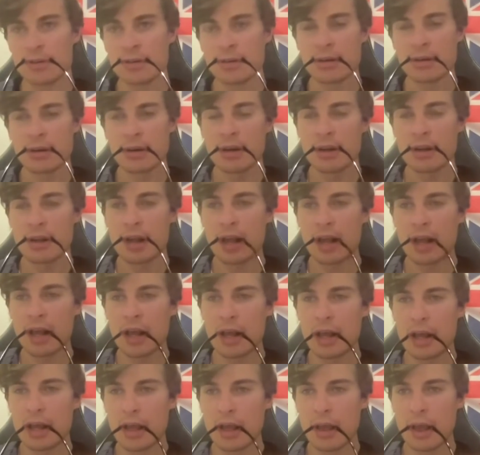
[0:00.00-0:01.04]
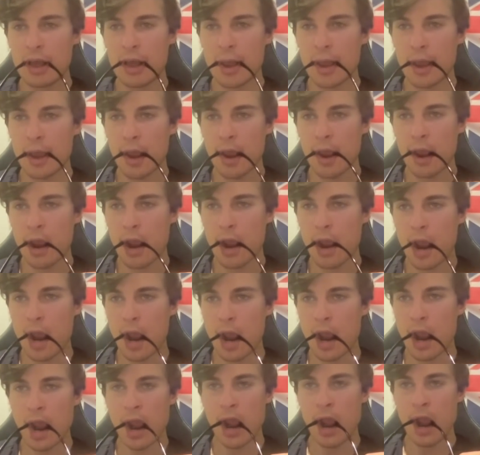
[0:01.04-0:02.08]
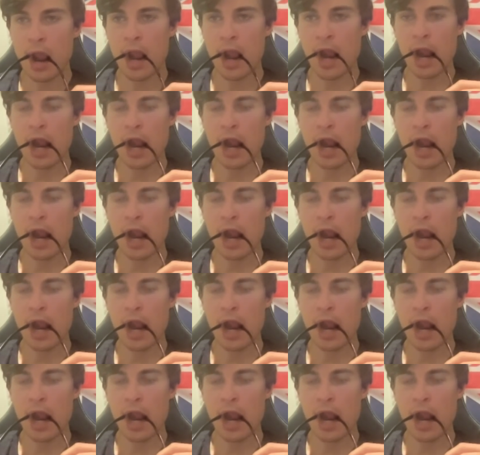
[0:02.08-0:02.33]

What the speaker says: like, because I was like, yeah, I'm gonna do it to my